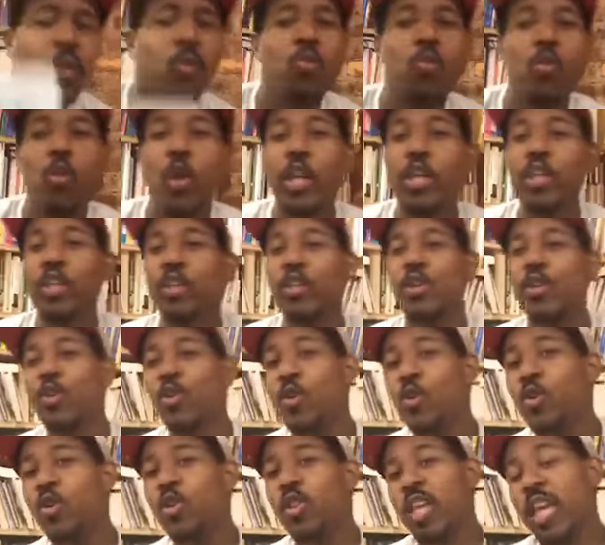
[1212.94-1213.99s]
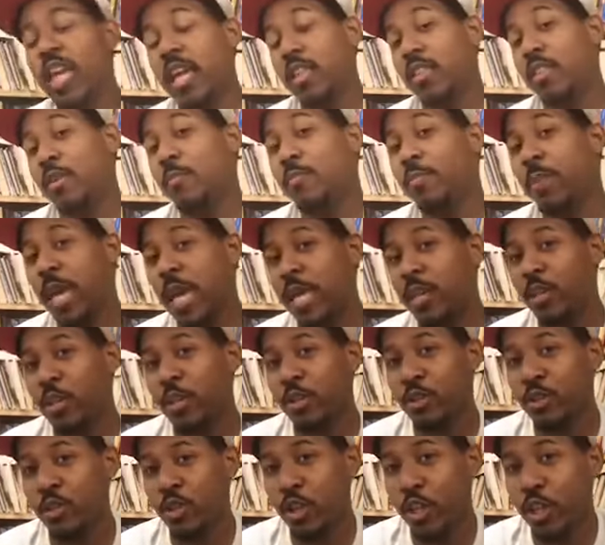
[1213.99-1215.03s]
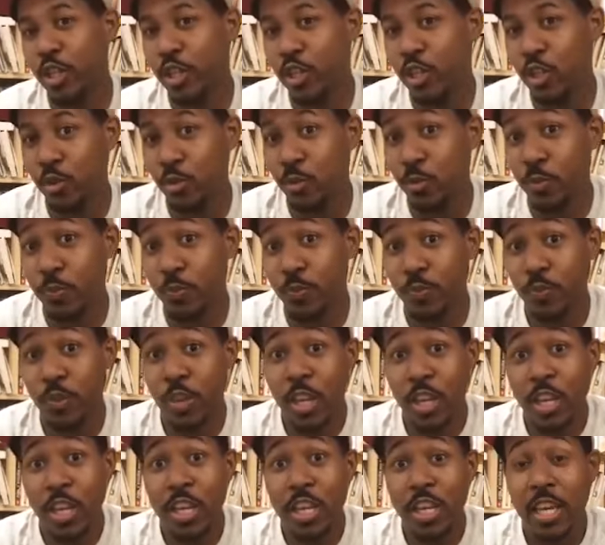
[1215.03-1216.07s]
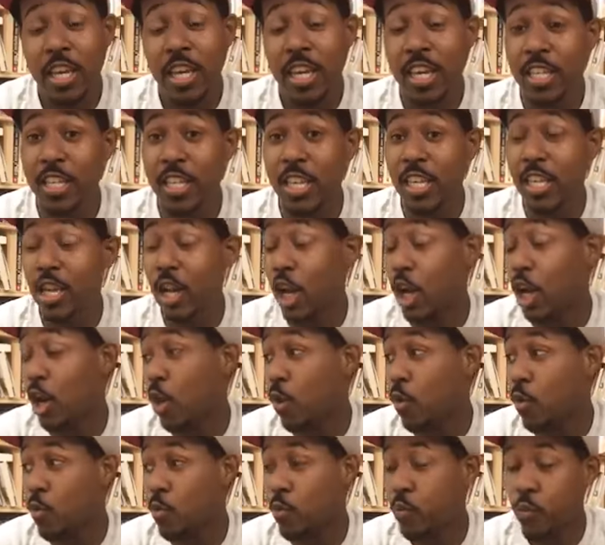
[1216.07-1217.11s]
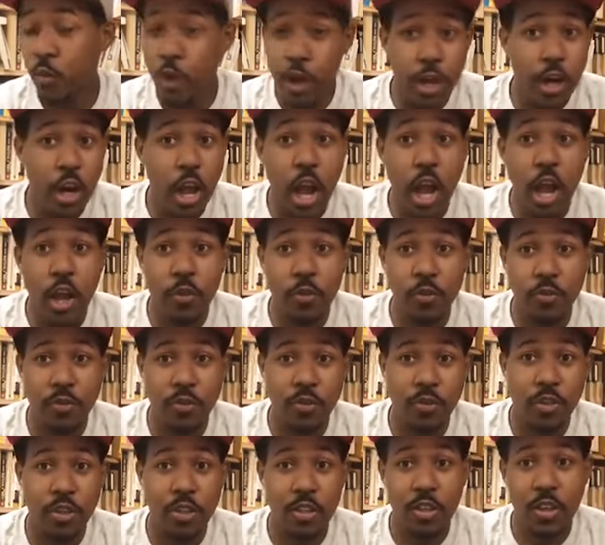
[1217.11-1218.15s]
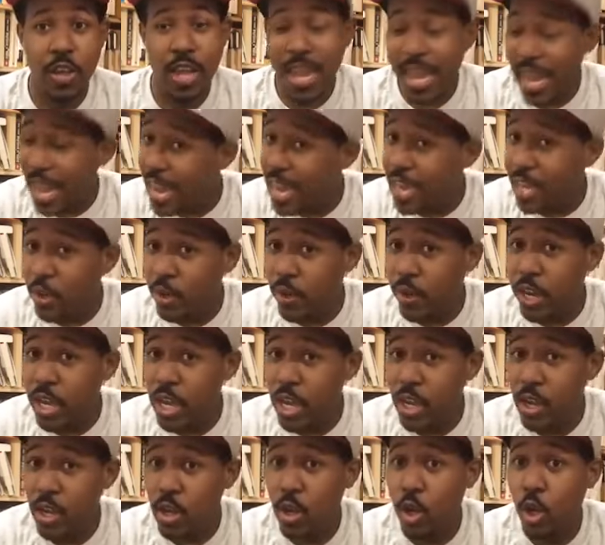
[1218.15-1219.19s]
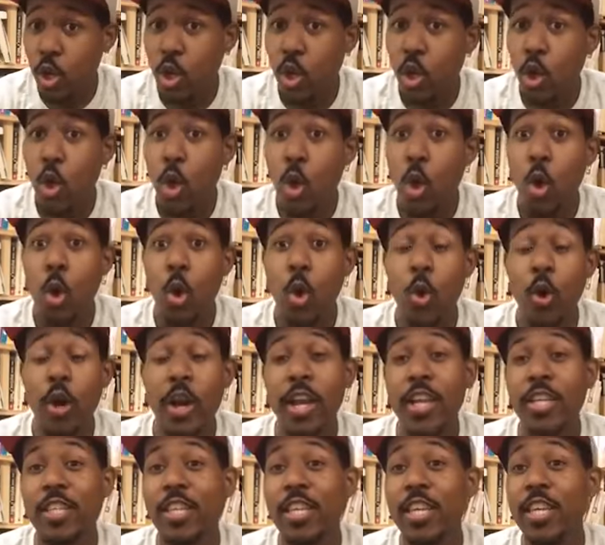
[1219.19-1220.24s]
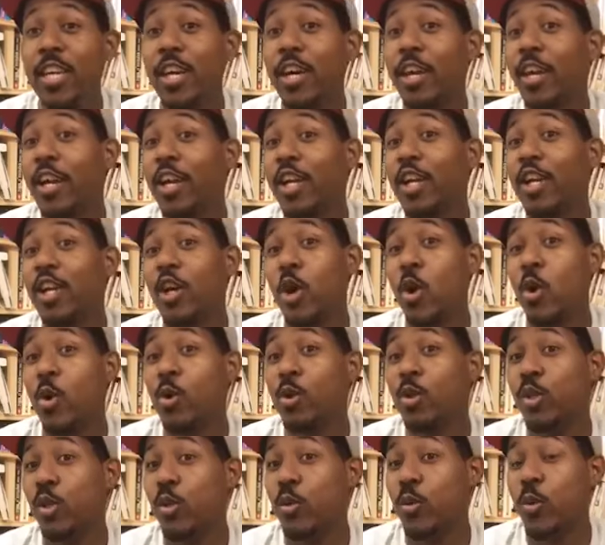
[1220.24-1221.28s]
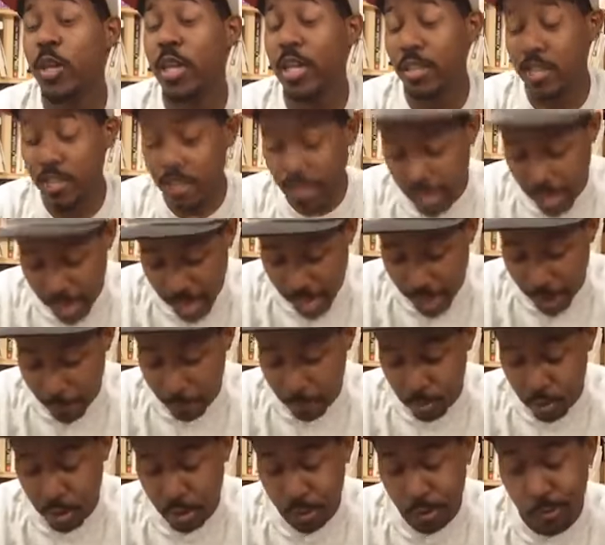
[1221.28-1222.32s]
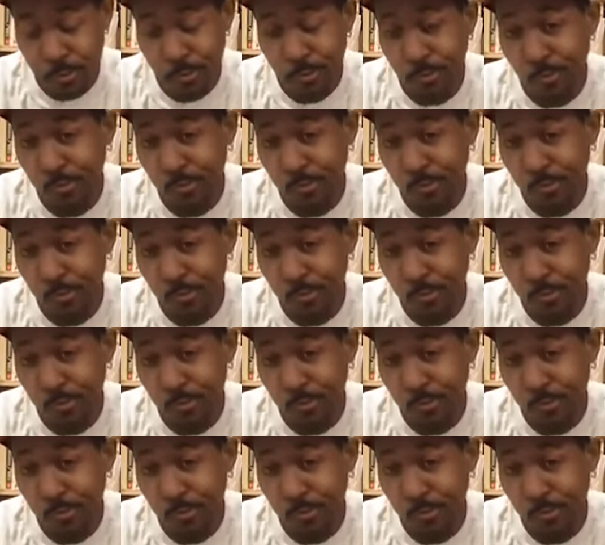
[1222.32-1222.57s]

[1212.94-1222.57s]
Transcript: What do you think the peddler's going to do? Is he going to run off angry, or is he going to go to his caps?